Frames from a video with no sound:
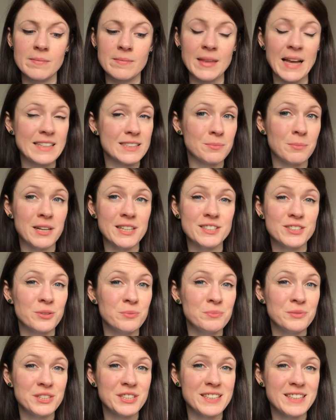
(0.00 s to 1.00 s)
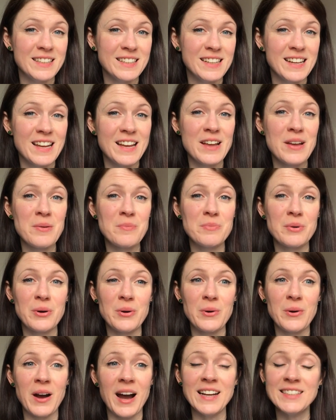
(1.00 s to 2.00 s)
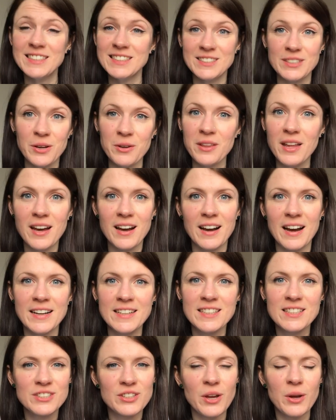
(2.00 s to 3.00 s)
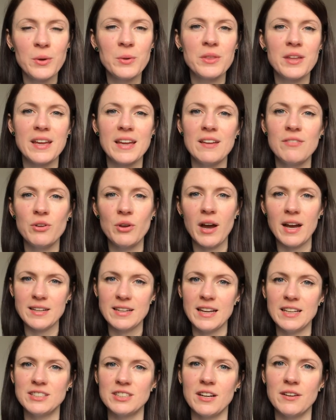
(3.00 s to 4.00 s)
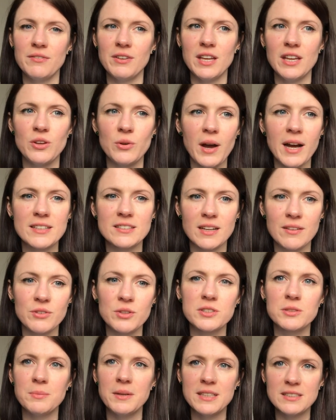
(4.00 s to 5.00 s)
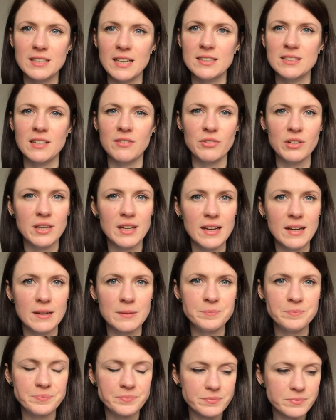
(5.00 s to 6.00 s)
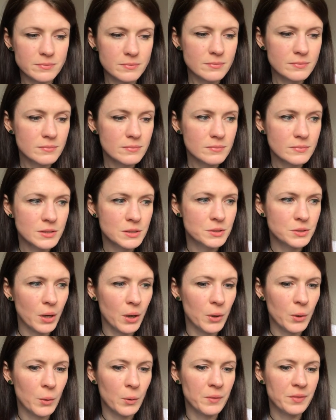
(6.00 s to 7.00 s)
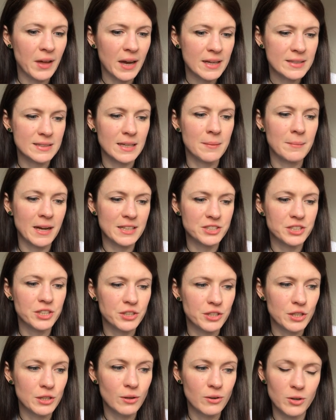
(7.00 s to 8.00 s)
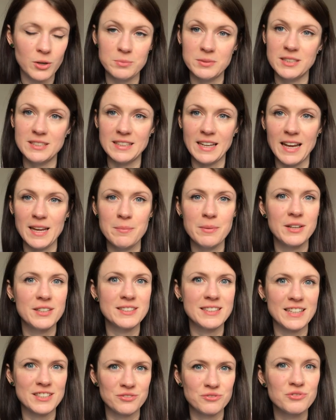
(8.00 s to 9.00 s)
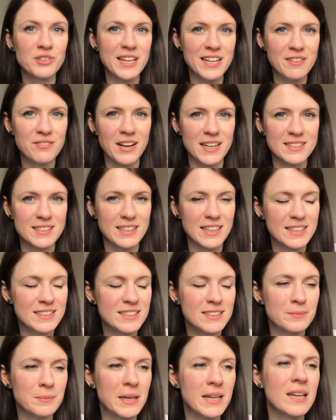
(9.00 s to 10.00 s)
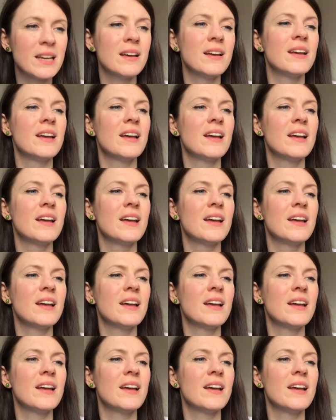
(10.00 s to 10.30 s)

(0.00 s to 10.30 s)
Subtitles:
That's my assumption, but I didn't know that. I didn't know that if you had HIV, you had to have your smear tests every year. So that I'm actually going to look up today, because that's really fascinated me,